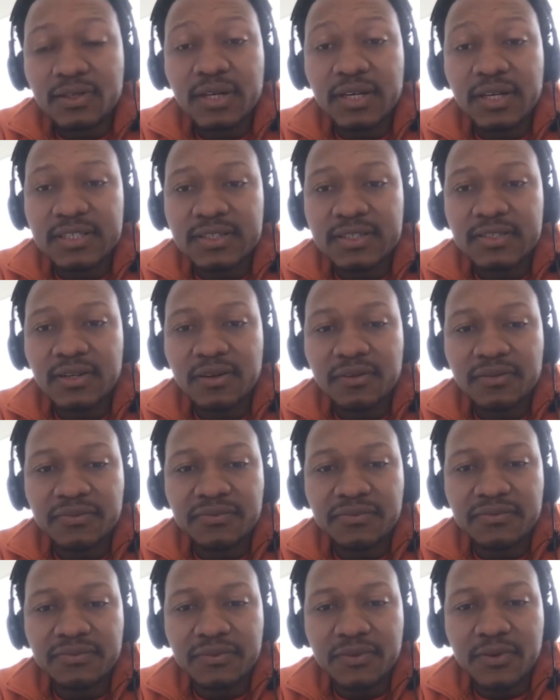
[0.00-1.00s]
crux of
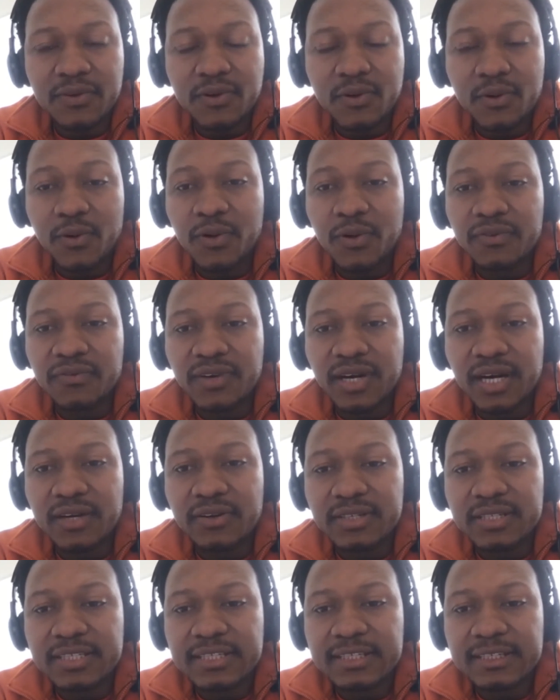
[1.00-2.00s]

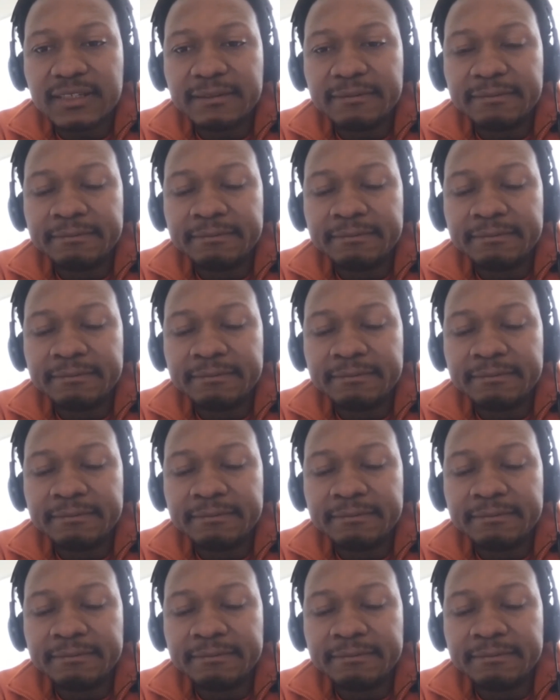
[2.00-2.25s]
coronavirus,